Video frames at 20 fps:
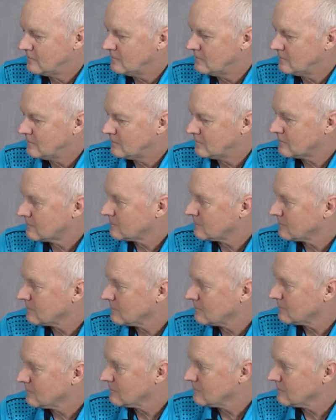
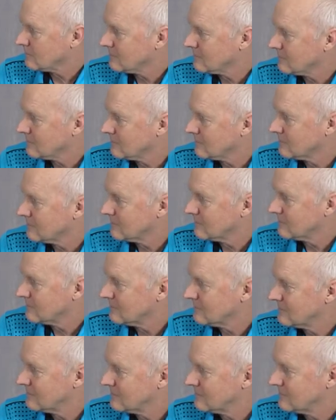
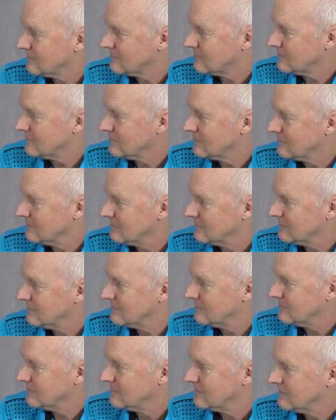
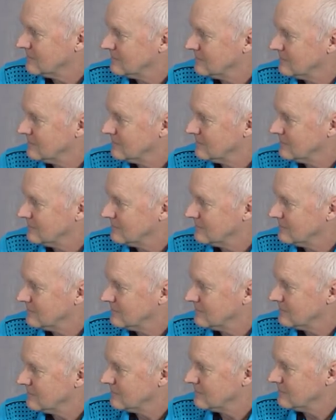
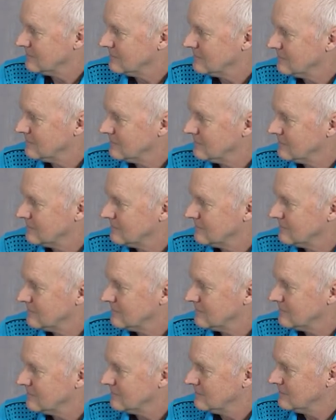
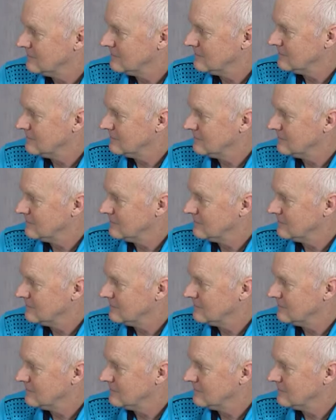This person isn't speaking.